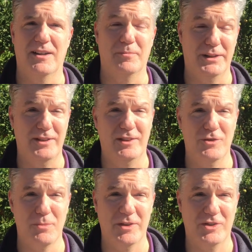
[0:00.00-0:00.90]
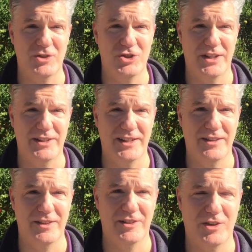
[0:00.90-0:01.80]
Please leave your message at the end
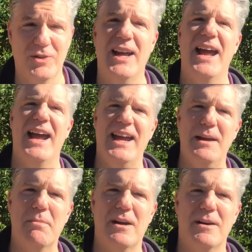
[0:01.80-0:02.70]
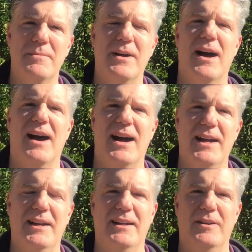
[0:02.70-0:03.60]
of the tone. Hey, Mom,
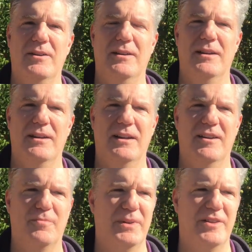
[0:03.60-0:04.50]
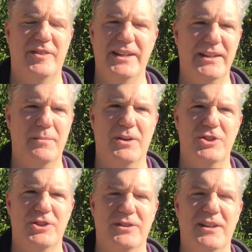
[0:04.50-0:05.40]
I have been thinking
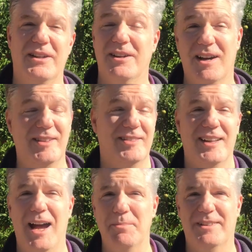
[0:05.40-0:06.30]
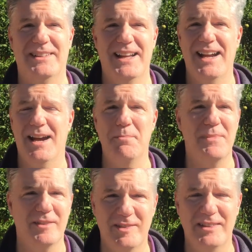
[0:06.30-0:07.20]
about you nonstop today. I
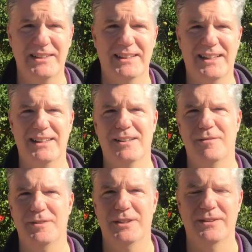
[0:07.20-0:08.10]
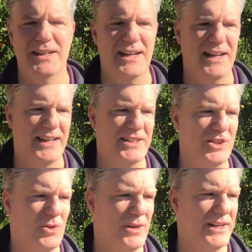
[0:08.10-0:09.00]
miss you. I love you. And you
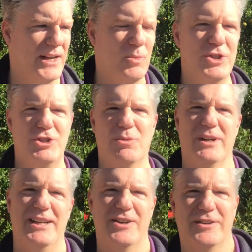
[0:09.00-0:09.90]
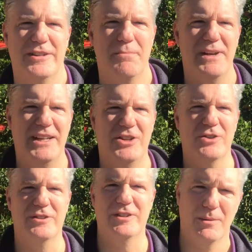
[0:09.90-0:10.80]
know what? I wish you were here to make
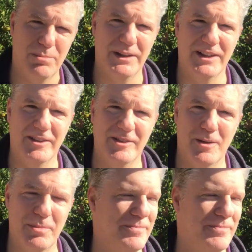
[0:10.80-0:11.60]
your dumplings up.